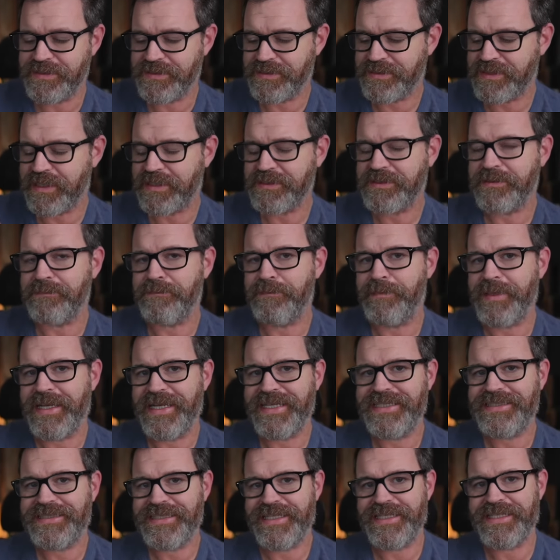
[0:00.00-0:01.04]
It's got some
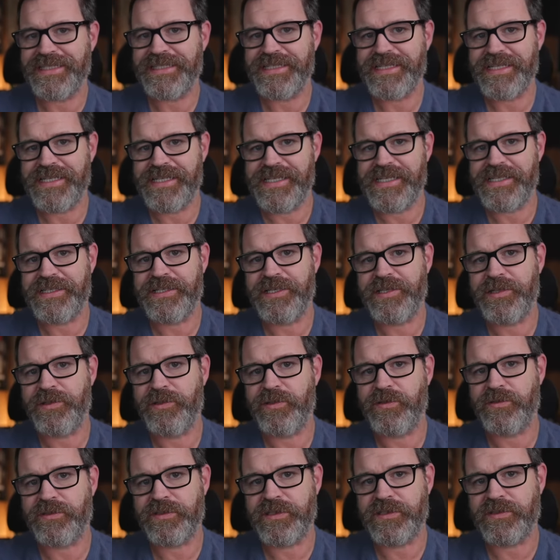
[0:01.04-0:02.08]
baked-in
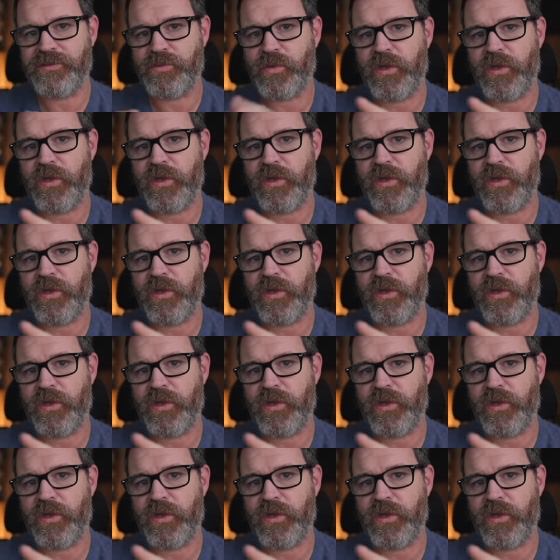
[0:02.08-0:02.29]
EQs as